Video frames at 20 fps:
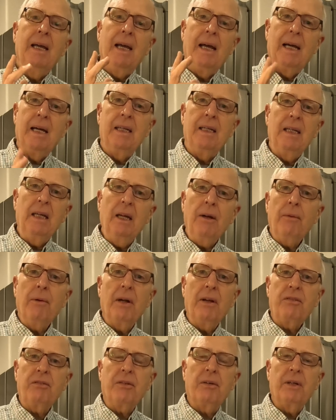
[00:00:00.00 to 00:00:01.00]
and
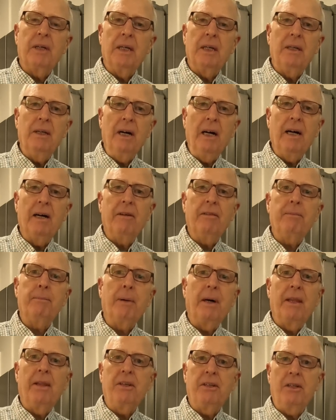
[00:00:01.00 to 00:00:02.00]
interestingly enough,
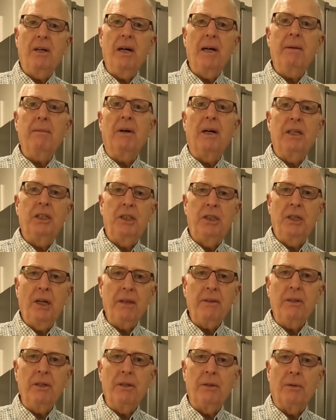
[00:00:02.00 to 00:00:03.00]
by the time I
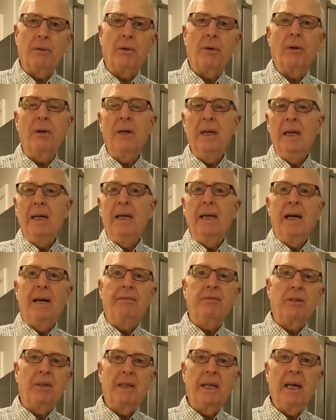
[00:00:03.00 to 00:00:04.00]
shut the door
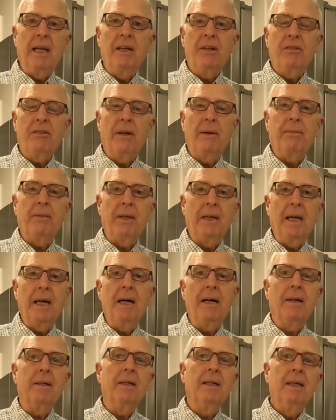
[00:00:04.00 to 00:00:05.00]
after getting something
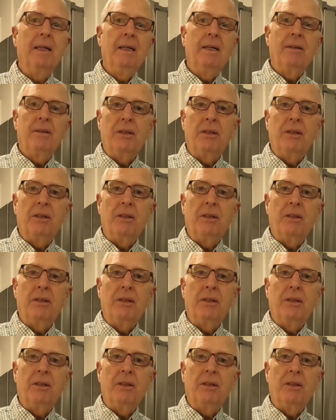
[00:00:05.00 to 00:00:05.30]
out,